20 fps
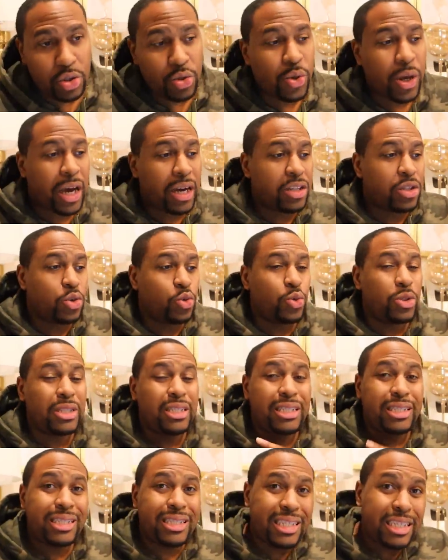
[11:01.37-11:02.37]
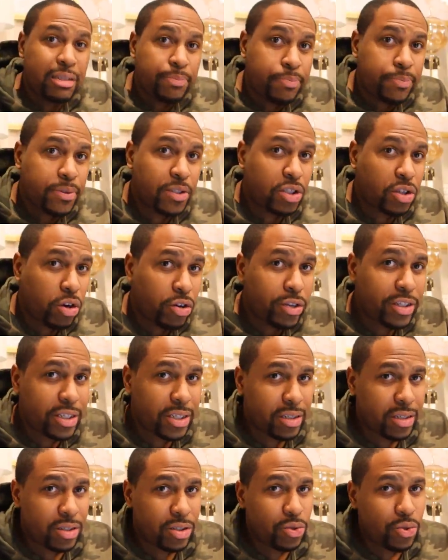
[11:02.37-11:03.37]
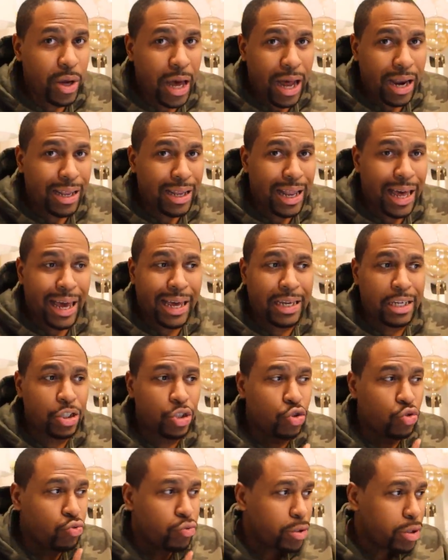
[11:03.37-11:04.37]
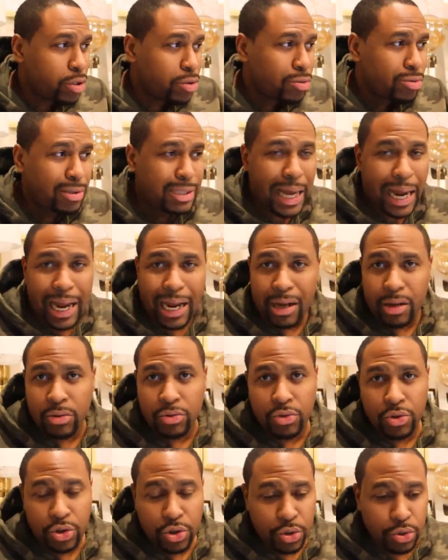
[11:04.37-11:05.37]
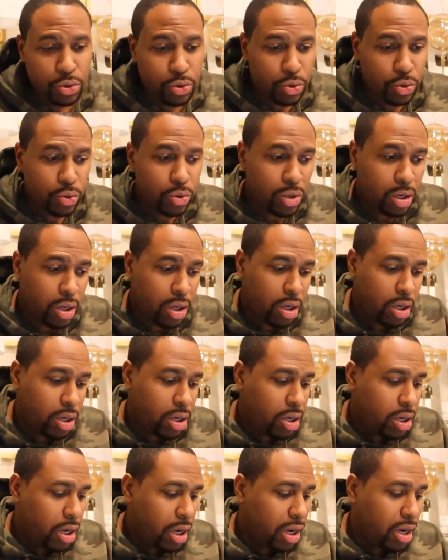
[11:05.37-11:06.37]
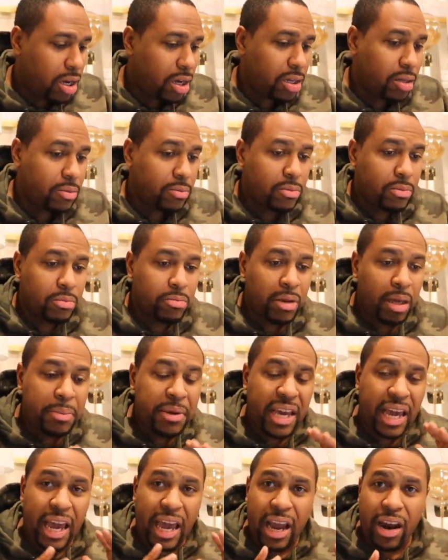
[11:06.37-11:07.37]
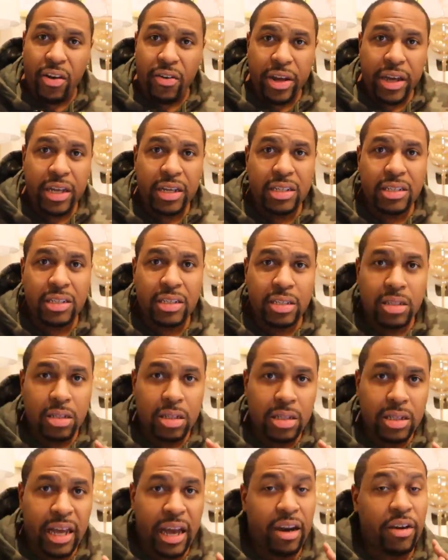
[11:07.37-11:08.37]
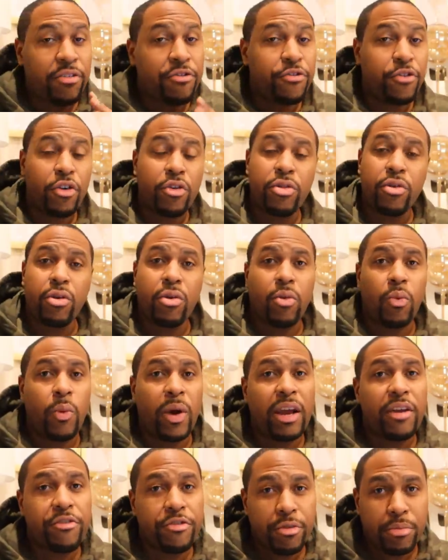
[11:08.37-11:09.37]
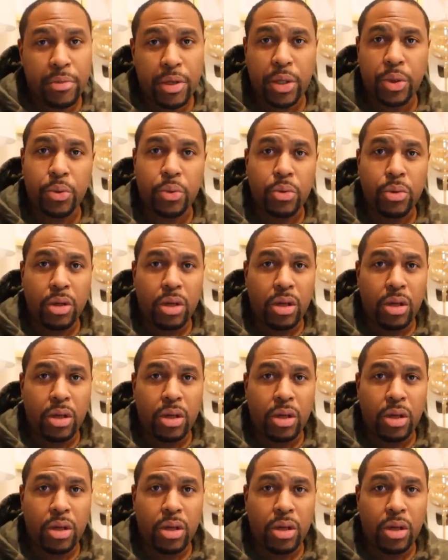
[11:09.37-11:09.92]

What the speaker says: You got to do deep searches. You got to like drill down to maybe areas that are further away from you.